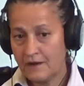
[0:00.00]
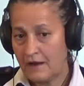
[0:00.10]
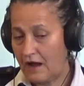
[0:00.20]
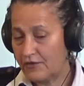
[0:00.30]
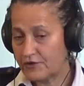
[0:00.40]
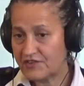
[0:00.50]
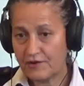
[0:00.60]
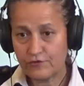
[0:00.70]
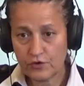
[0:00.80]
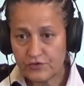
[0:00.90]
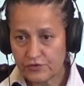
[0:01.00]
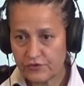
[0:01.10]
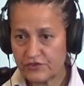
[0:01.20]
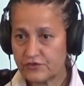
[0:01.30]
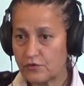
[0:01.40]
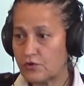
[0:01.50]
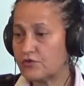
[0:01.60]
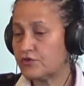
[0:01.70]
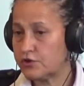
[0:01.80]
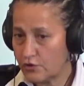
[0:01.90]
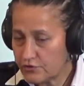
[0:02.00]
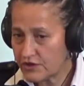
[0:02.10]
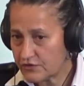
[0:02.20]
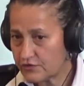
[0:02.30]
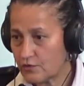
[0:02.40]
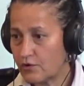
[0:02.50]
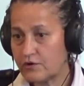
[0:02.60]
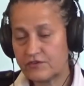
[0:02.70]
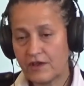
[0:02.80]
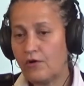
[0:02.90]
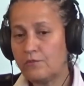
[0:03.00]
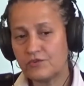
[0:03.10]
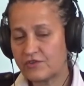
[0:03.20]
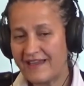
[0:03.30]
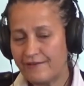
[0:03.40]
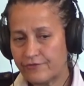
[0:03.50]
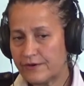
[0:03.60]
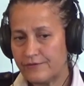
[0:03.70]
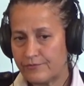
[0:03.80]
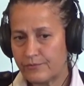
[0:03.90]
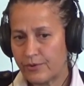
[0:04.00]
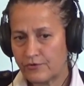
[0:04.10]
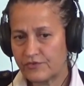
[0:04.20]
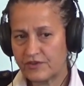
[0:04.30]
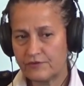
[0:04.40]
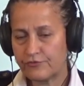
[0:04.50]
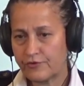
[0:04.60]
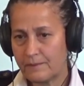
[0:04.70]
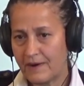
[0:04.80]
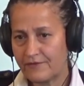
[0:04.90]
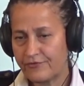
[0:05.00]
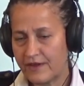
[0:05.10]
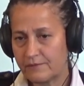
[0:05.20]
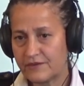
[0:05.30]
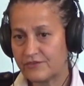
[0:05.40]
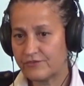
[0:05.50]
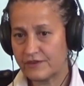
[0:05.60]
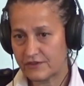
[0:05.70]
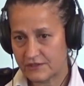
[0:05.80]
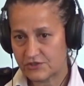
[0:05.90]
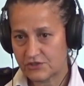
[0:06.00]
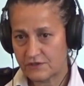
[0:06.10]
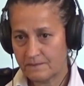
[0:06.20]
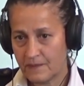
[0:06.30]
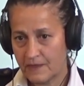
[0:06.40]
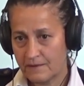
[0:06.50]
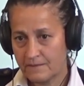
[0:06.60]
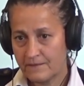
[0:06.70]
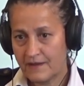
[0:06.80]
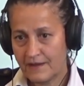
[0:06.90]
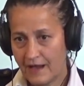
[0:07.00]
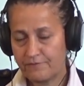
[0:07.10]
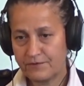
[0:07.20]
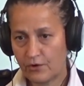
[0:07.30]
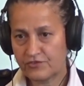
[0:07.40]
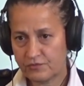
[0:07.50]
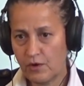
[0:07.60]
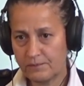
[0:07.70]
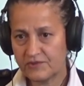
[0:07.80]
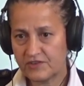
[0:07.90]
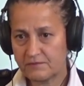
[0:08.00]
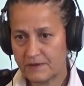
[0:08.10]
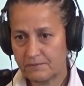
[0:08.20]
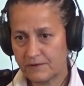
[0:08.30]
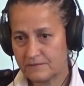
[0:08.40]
Others have grocery stores, clothing stores. Almost every person from my family's village are small business people.